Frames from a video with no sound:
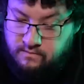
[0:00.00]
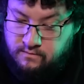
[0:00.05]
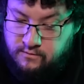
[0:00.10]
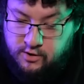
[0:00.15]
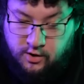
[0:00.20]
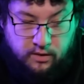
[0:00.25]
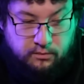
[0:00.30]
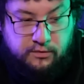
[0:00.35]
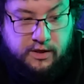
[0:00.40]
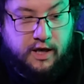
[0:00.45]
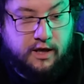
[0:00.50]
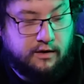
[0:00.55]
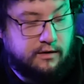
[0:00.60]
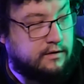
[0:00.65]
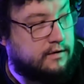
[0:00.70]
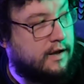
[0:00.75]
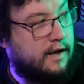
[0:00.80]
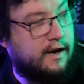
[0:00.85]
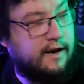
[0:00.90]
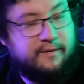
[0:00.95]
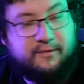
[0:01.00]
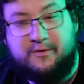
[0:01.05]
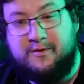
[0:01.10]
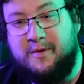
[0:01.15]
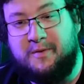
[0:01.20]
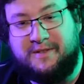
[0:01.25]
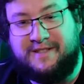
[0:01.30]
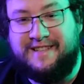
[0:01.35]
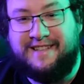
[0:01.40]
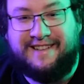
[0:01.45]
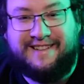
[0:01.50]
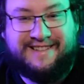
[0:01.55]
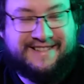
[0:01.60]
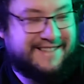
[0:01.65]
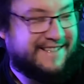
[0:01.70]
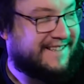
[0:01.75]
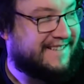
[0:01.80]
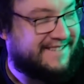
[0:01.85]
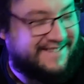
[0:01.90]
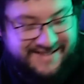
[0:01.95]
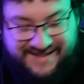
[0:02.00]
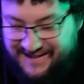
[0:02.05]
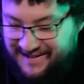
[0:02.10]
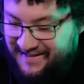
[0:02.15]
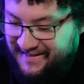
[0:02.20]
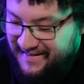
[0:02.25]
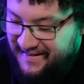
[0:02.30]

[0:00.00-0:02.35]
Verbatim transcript: So I'm dead. I have to roll six. You have to roll a